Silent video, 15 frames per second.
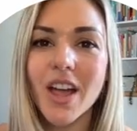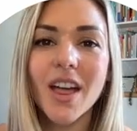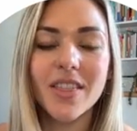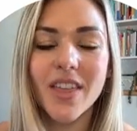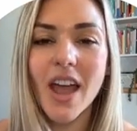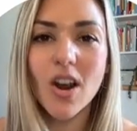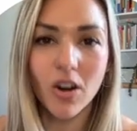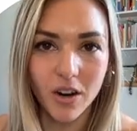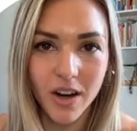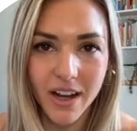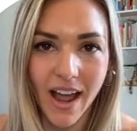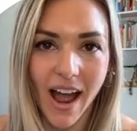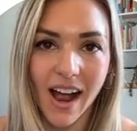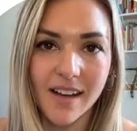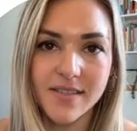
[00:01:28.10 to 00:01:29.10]
They already
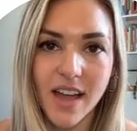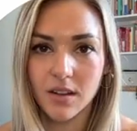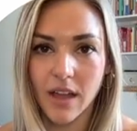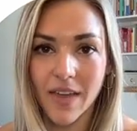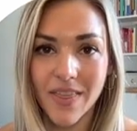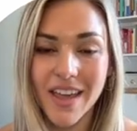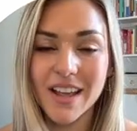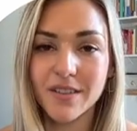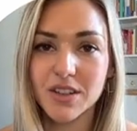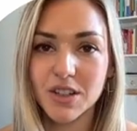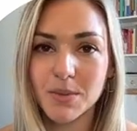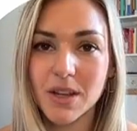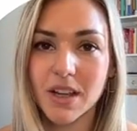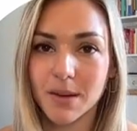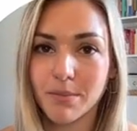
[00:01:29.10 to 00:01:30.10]
have that and they give it to
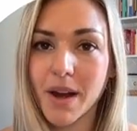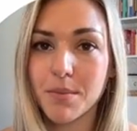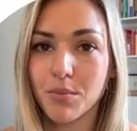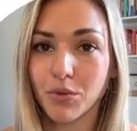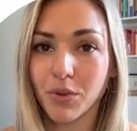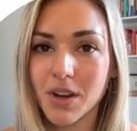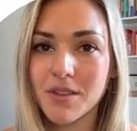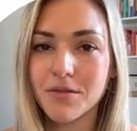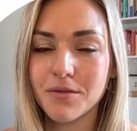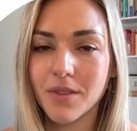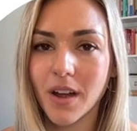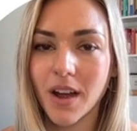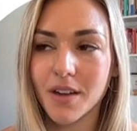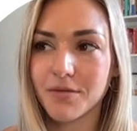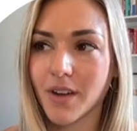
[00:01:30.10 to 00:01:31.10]
me in my brief.
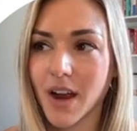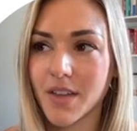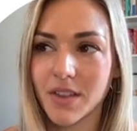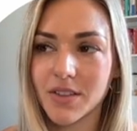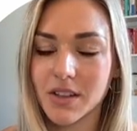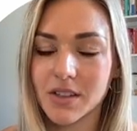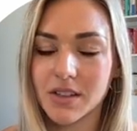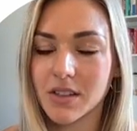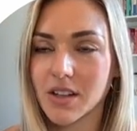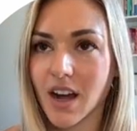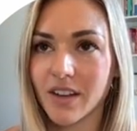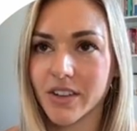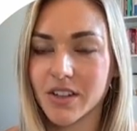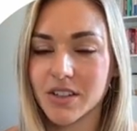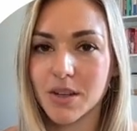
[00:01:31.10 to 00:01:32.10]
I find that this is
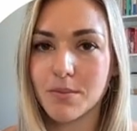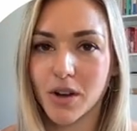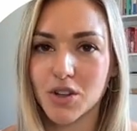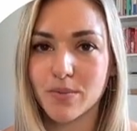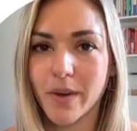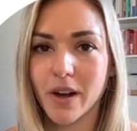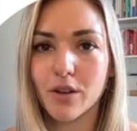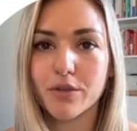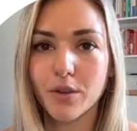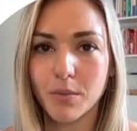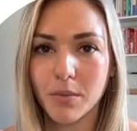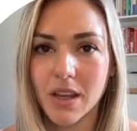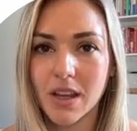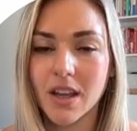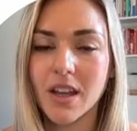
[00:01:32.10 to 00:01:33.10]
obviously much better for
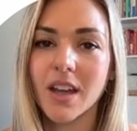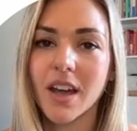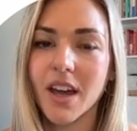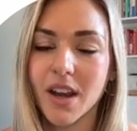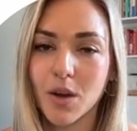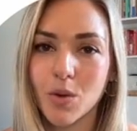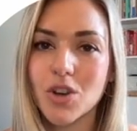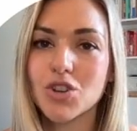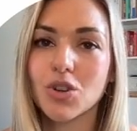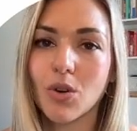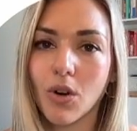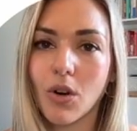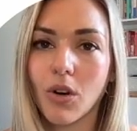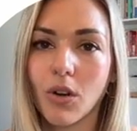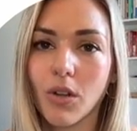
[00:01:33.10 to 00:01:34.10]
me, and I wish
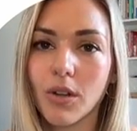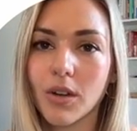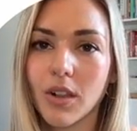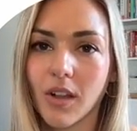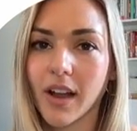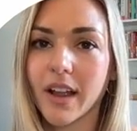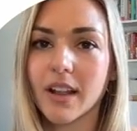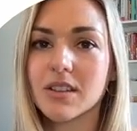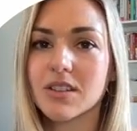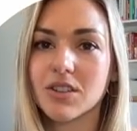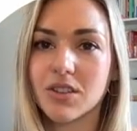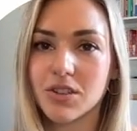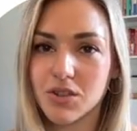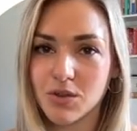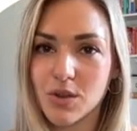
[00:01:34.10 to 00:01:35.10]
all clients
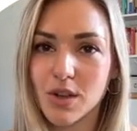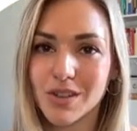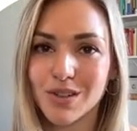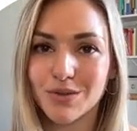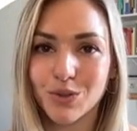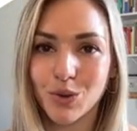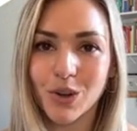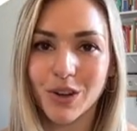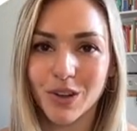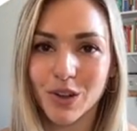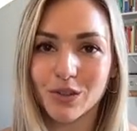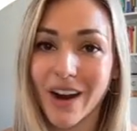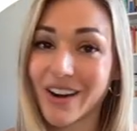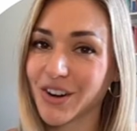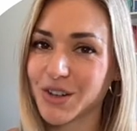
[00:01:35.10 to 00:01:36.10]
could do this for their
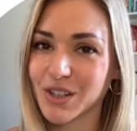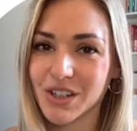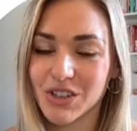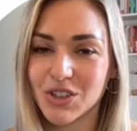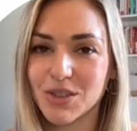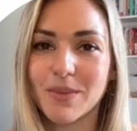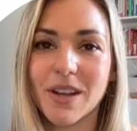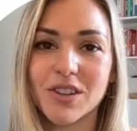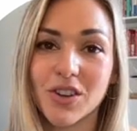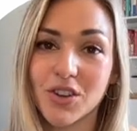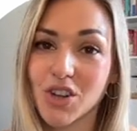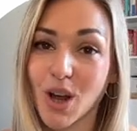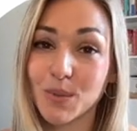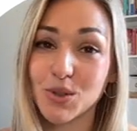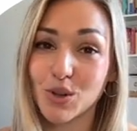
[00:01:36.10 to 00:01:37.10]
writers because it just makes our
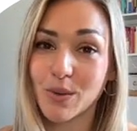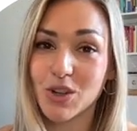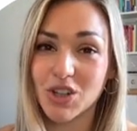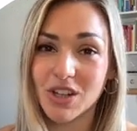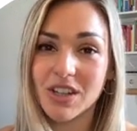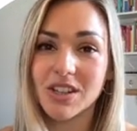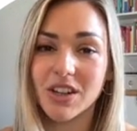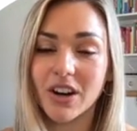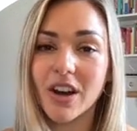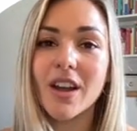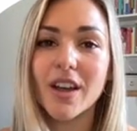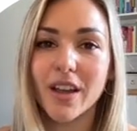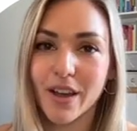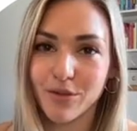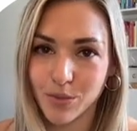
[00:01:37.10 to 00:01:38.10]
job so much easier
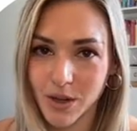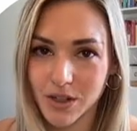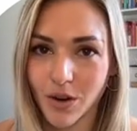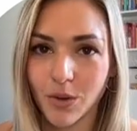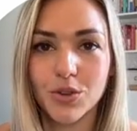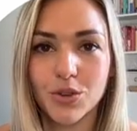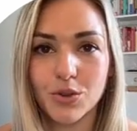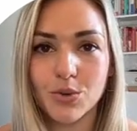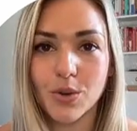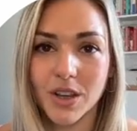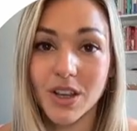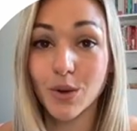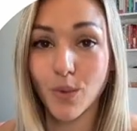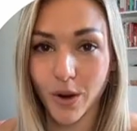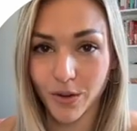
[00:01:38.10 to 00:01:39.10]
if we don't do
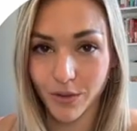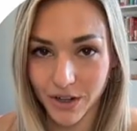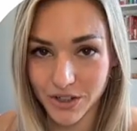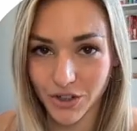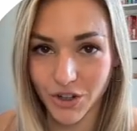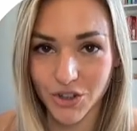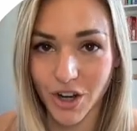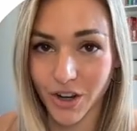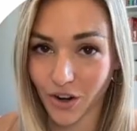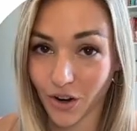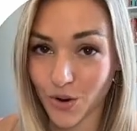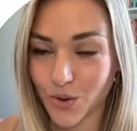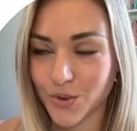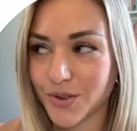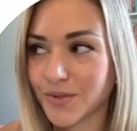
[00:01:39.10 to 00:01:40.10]
keyword research on our
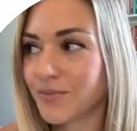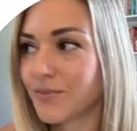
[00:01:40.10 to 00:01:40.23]
own.